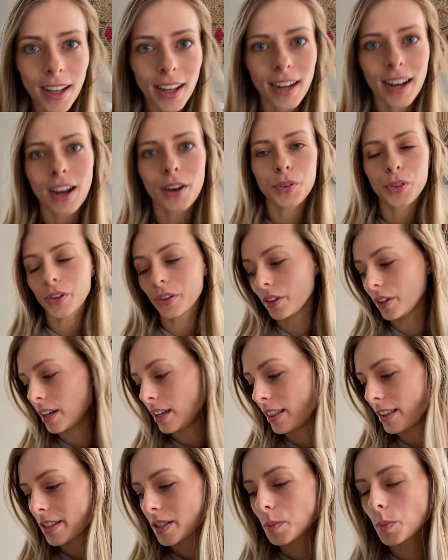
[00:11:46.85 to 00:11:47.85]
and how they're
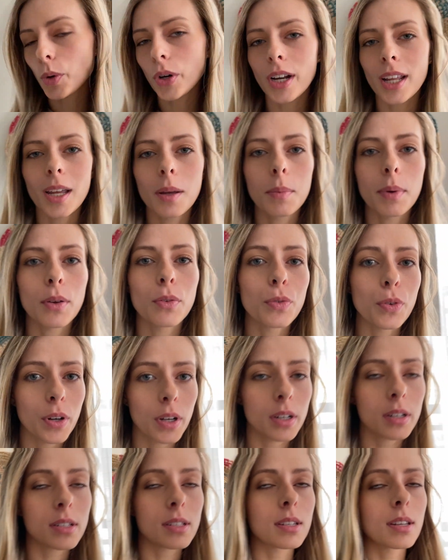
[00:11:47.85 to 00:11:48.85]
looking this morning, but
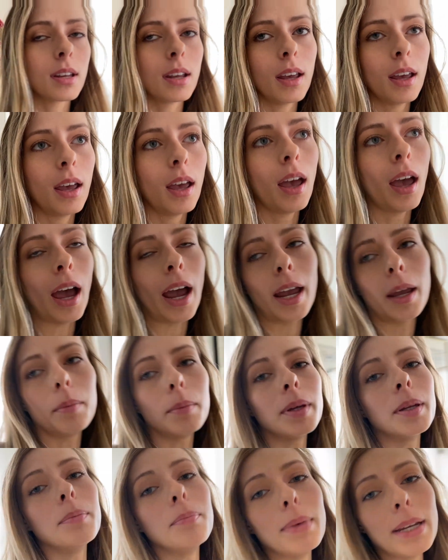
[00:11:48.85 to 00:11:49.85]
first I am
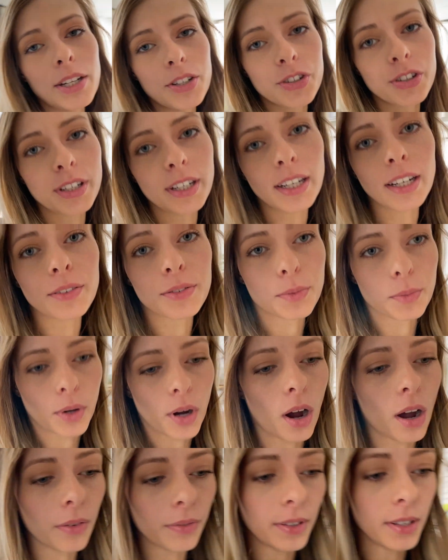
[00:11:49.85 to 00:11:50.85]
in major need of some
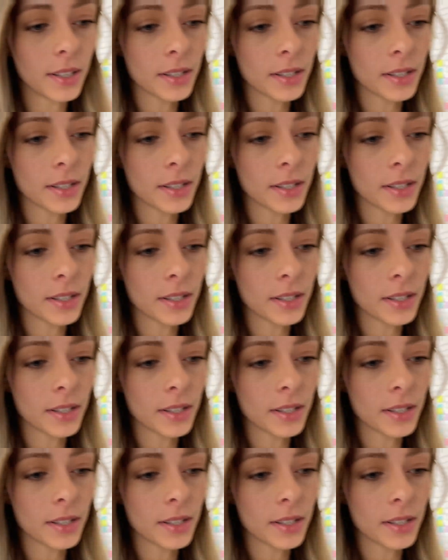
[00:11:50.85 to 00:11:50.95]
coffee,